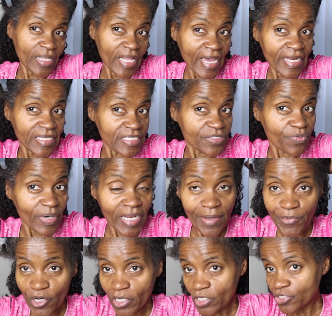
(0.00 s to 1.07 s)
Ladies, what
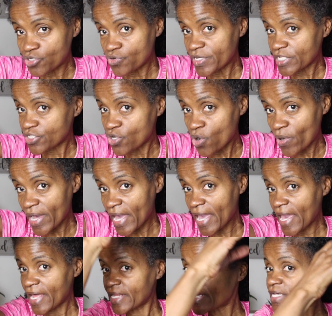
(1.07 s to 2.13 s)
I'm going to do is go
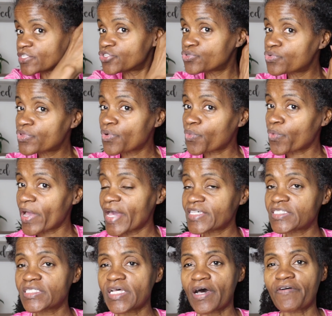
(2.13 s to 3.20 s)
ahead and do the
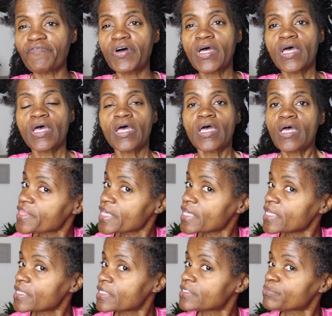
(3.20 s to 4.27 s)
rest of
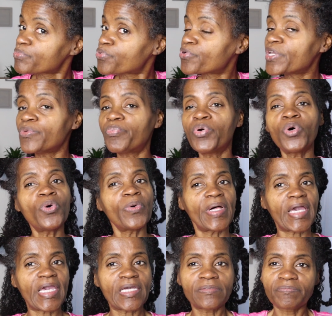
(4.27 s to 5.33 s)
the
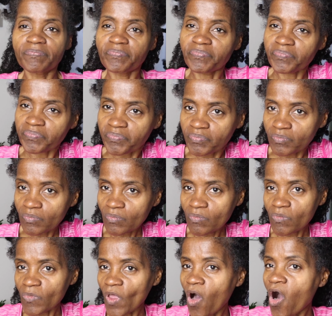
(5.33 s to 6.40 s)
pre-pooling
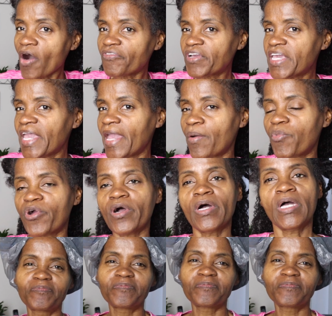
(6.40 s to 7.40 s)
off camera.